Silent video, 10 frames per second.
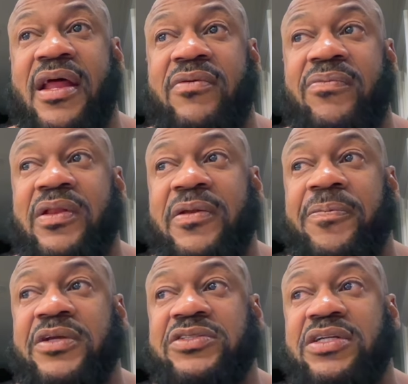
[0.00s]
I really
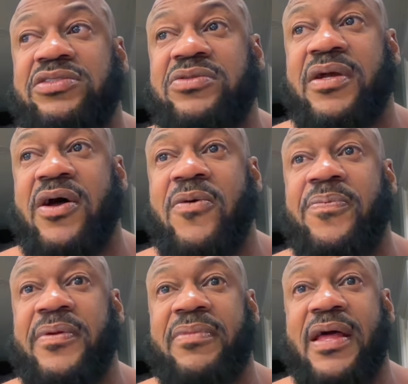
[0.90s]
appreciate your
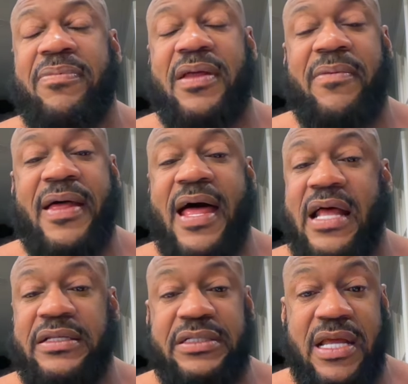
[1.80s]
help and blah blah blah.
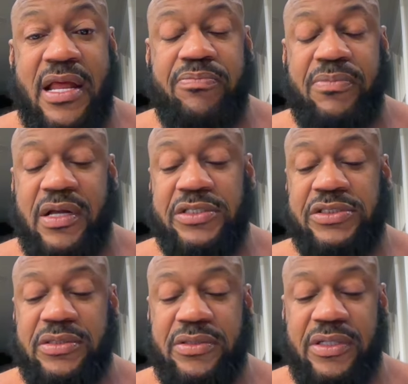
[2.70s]
I did not much.